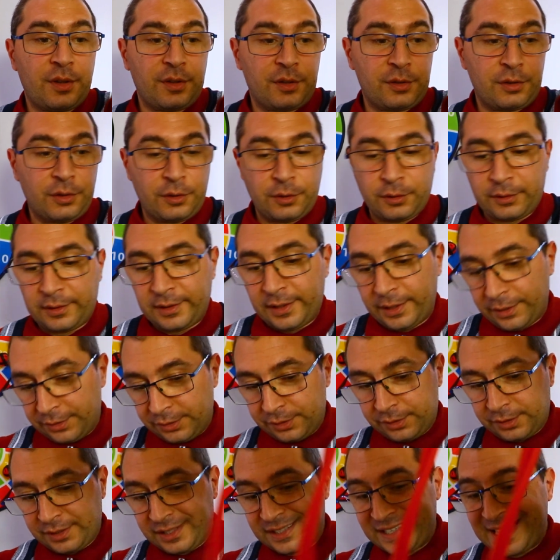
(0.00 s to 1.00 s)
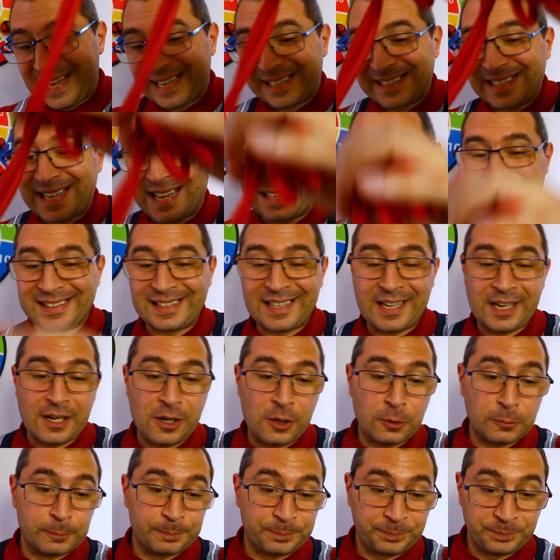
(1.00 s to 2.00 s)
So let's connect that
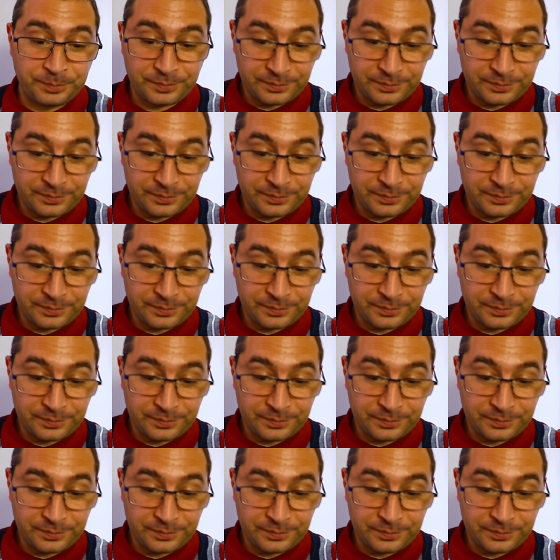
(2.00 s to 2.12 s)
now.